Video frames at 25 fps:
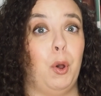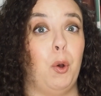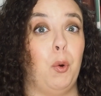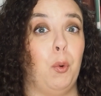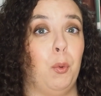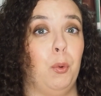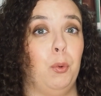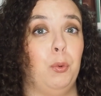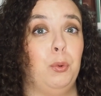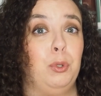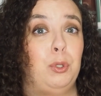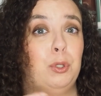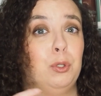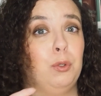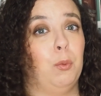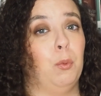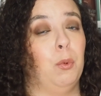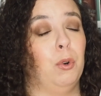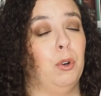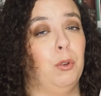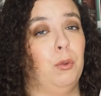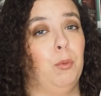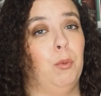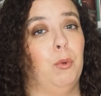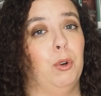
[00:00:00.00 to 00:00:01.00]
post
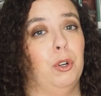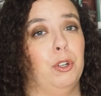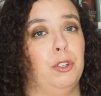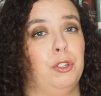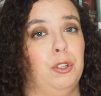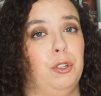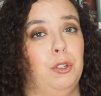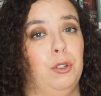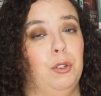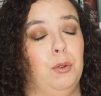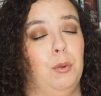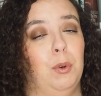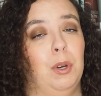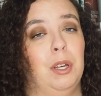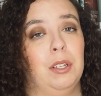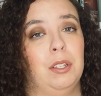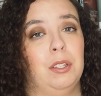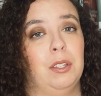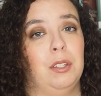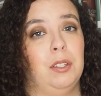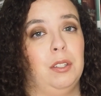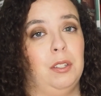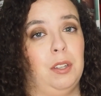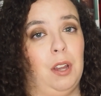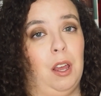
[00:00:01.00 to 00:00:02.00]
World War II
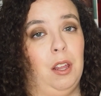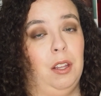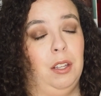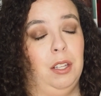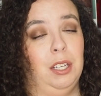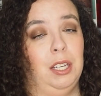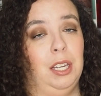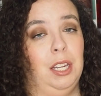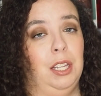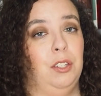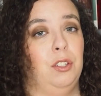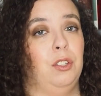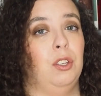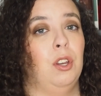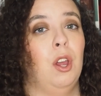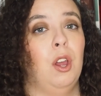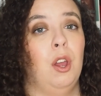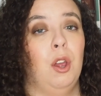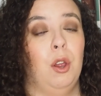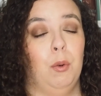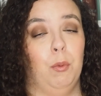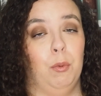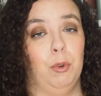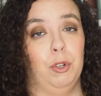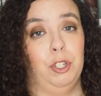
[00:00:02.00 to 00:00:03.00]
Stalinist
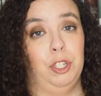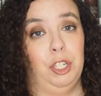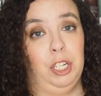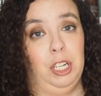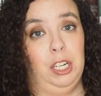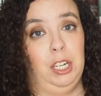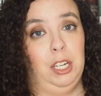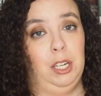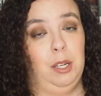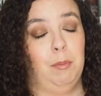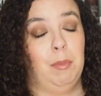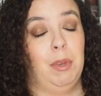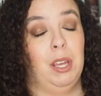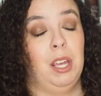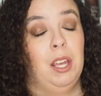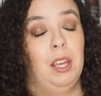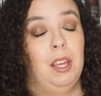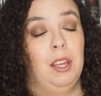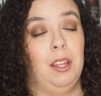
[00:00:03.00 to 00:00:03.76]
regime